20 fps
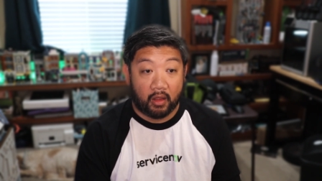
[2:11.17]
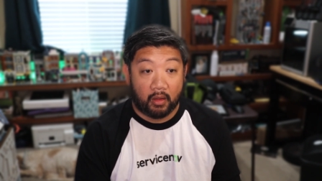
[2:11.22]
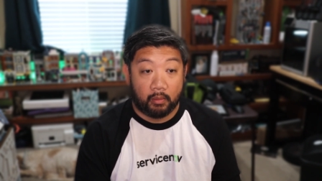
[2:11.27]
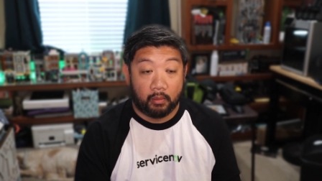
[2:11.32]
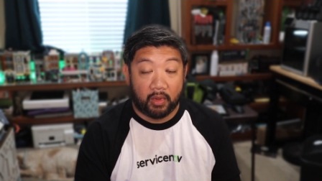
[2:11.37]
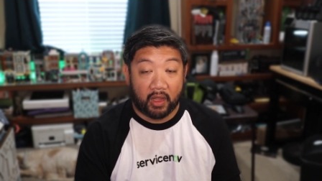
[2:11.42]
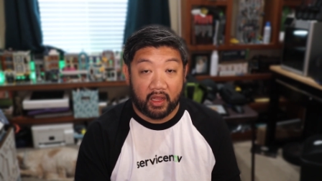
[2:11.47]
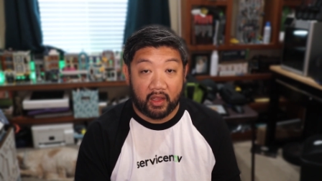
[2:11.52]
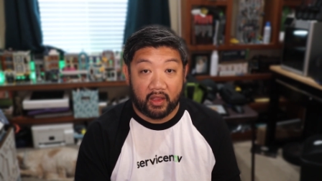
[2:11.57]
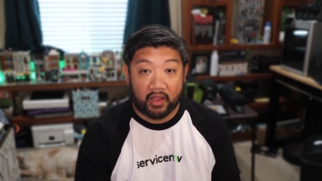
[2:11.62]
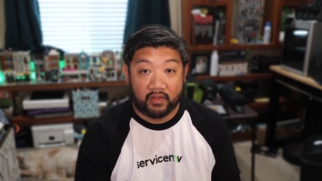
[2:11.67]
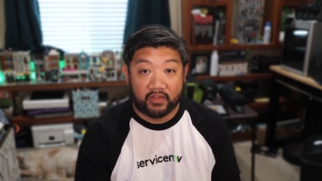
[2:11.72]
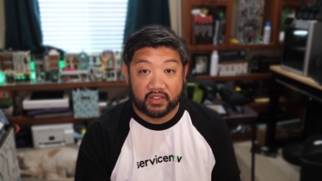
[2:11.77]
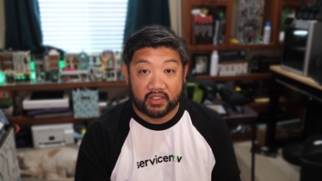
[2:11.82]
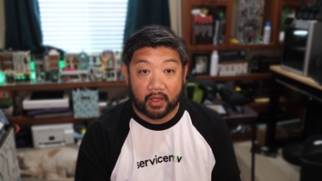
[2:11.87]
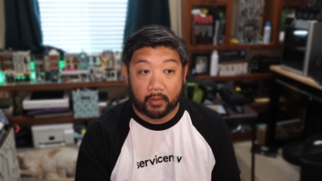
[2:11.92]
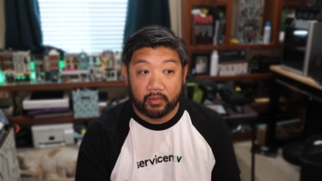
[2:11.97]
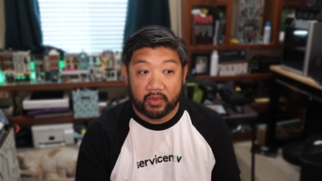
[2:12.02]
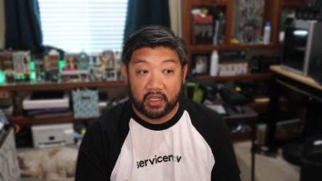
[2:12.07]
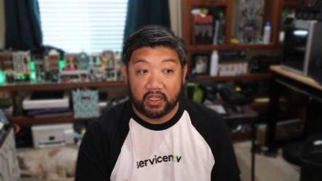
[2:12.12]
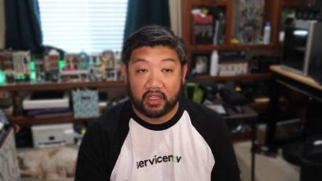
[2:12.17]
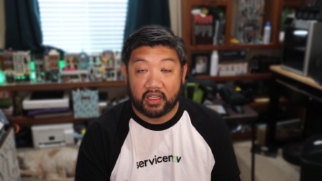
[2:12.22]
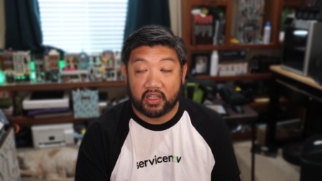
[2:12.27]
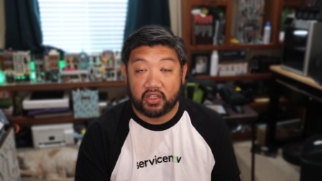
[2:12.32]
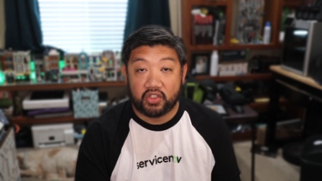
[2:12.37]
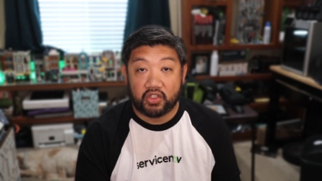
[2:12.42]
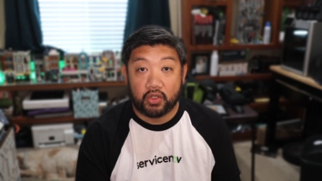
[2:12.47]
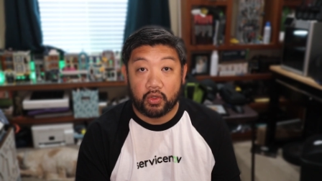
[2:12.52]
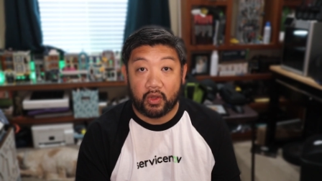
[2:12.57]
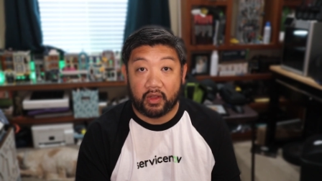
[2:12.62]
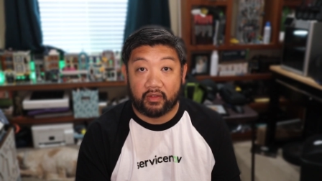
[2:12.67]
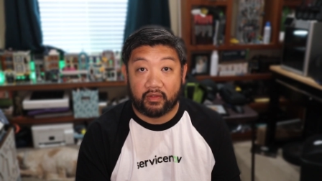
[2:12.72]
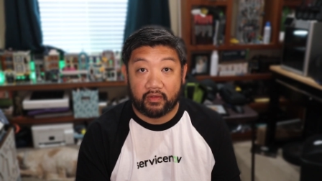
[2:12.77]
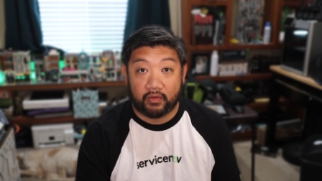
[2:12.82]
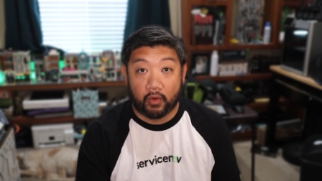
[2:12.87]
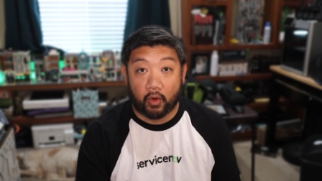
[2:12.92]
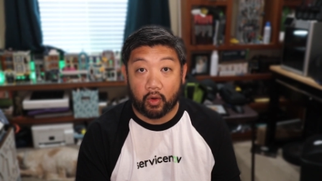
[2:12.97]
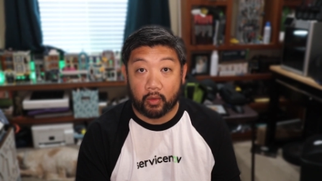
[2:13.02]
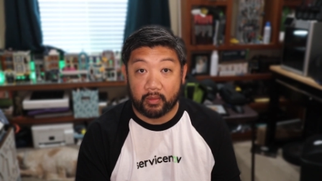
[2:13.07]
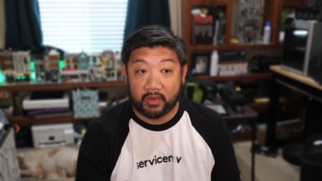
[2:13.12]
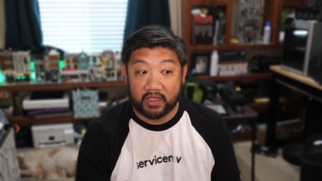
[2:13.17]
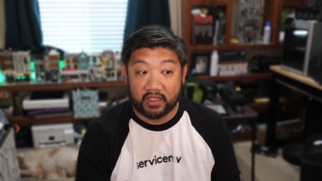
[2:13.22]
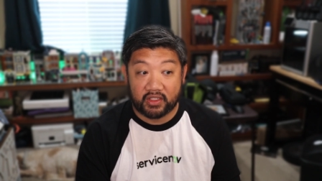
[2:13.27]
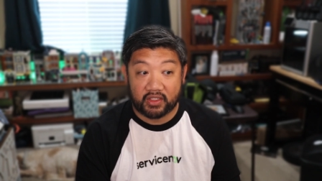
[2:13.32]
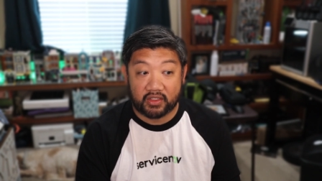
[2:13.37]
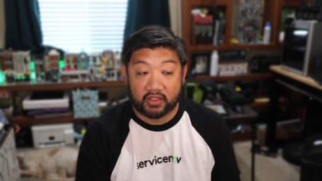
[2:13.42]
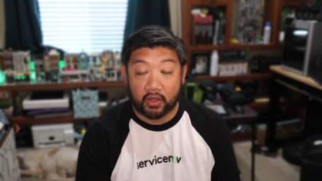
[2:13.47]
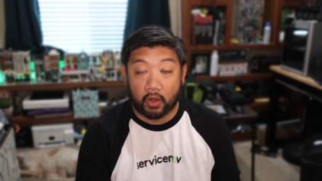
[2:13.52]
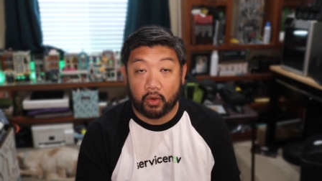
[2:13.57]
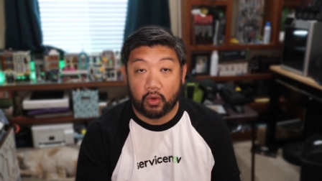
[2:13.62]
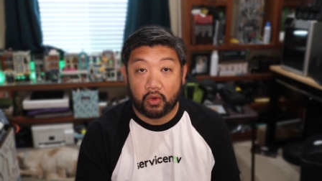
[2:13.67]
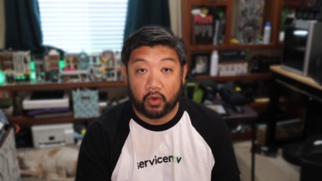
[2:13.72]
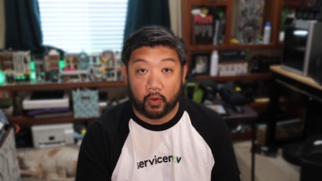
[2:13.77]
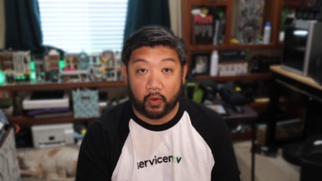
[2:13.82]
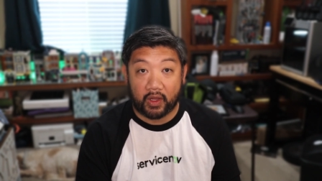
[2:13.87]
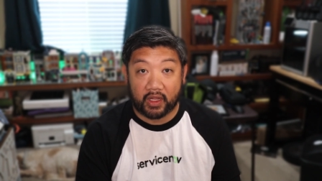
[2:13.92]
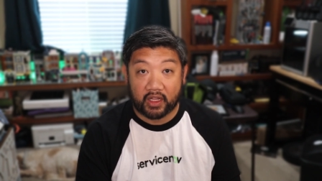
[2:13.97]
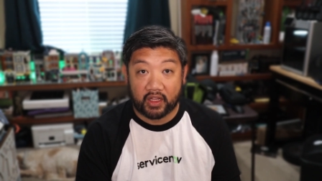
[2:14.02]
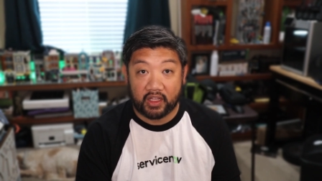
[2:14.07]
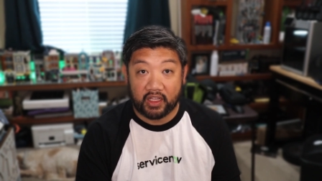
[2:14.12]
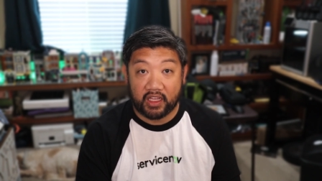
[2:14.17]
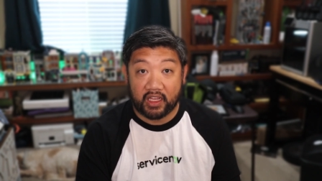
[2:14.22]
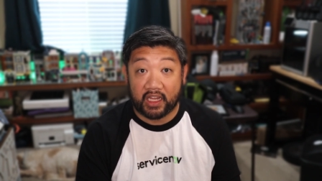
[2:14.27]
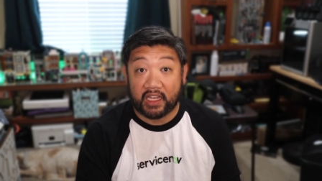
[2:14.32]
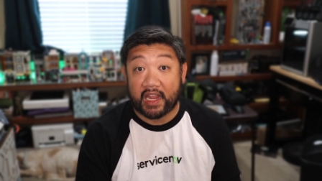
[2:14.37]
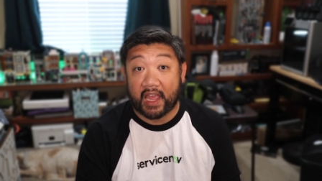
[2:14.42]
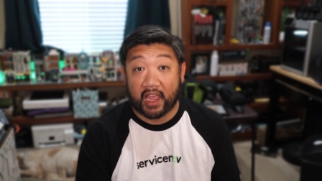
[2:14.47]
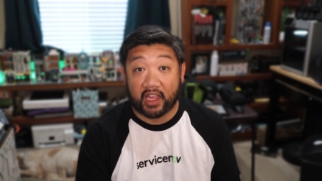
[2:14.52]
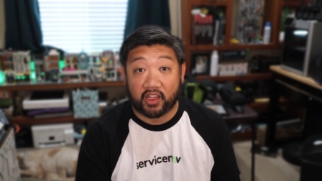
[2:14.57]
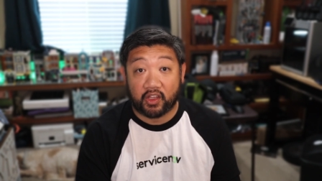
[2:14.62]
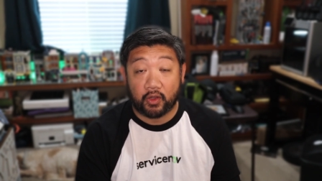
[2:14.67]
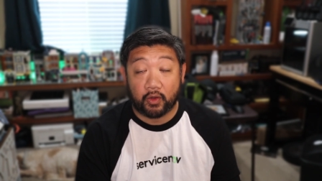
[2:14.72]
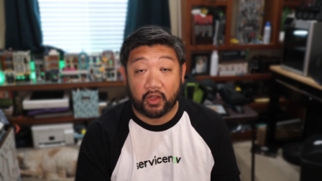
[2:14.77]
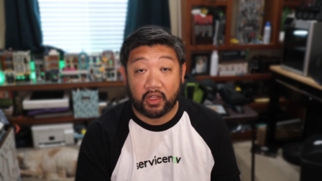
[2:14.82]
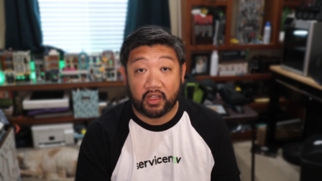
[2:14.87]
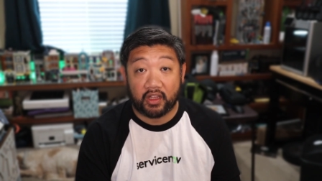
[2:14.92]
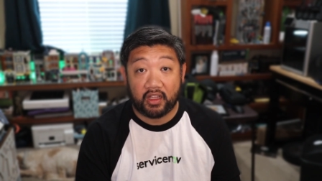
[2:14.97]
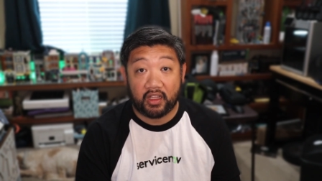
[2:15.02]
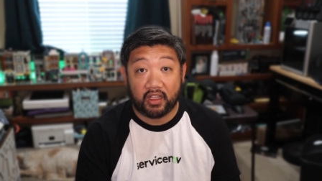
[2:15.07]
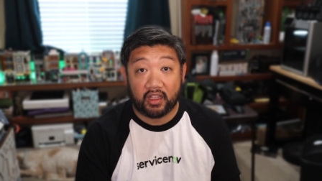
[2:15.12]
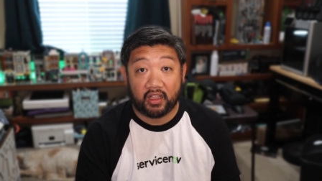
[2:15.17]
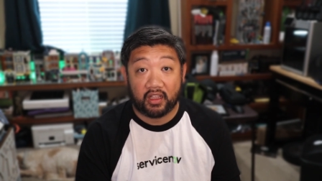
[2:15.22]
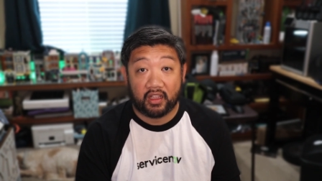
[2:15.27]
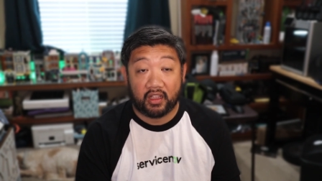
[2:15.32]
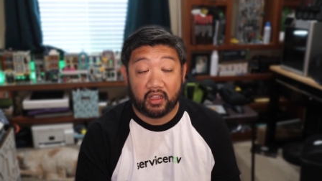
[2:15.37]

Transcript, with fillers: But if something can do it for me so quickly and accurately,